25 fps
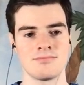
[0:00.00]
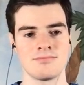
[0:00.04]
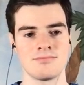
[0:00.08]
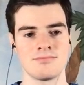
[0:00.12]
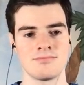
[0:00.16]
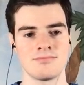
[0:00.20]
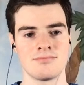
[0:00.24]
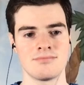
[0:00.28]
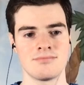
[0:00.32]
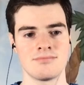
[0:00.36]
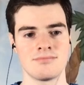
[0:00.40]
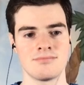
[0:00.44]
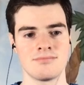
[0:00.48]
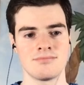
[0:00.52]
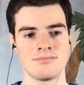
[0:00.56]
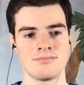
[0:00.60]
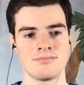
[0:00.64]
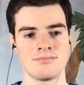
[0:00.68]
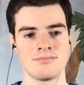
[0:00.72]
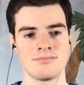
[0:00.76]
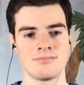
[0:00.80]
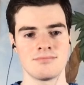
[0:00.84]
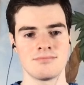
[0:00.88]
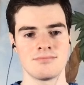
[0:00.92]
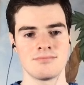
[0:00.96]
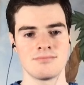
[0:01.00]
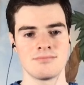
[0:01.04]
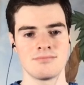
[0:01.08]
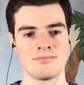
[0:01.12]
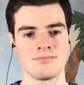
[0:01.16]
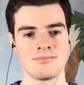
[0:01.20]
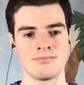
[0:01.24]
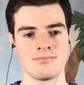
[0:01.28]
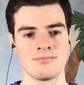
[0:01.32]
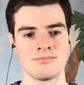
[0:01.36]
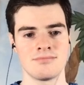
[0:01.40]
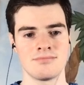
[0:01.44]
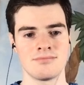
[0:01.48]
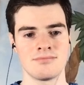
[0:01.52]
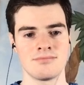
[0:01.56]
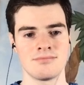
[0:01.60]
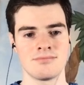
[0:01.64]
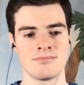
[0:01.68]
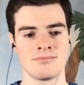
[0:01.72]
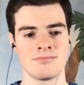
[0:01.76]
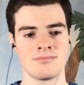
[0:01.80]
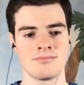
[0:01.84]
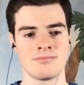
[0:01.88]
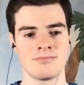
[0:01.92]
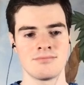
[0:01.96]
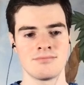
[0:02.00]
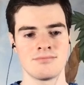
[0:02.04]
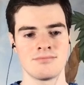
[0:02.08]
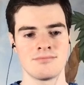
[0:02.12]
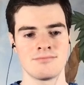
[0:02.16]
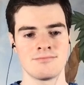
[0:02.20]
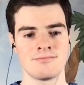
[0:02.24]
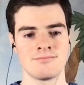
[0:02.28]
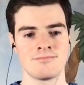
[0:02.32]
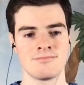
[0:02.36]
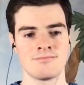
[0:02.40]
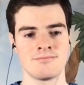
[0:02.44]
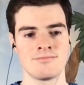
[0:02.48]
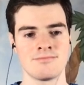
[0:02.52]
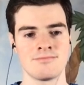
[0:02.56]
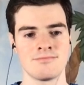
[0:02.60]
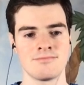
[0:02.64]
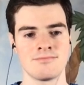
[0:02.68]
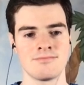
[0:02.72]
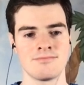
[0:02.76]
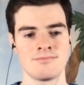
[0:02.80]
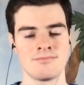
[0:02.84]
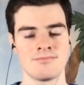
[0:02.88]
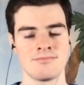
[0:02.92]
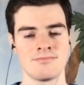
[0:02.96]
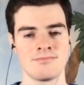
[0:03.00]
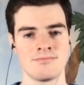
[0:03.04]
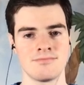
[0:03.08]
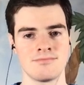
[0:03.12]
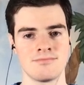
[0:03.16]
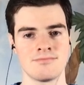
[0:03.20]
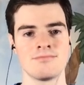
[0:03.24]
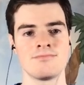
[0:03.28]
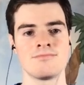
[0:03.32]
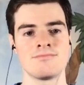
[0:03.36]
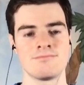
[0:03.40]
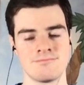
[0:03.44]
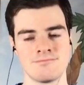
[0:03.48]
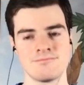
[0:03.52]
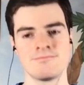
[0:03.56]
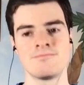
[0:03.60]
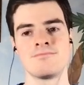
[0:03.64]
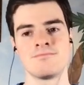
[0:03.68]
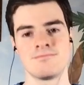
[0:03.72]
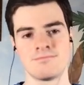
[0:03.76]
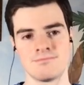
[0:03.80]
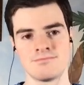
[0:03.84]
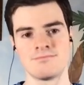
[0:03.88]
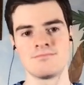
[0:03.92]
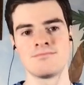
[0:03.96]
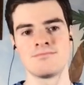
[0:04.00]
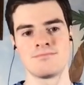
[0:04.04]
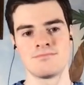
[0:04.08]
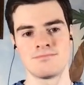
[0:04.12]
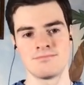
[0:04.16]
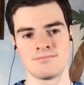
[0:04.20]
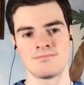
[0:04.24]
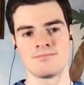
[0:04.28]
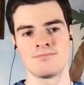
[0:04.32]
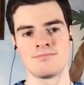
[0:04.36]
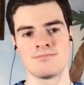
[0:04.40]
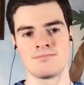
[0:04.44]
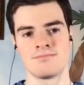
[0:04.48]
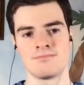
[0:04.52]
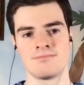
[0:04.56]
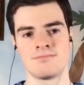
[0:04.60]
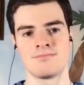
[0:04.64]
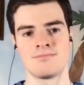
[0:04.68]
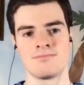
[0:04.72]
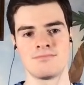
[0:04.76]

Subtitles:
The person shown says nothing.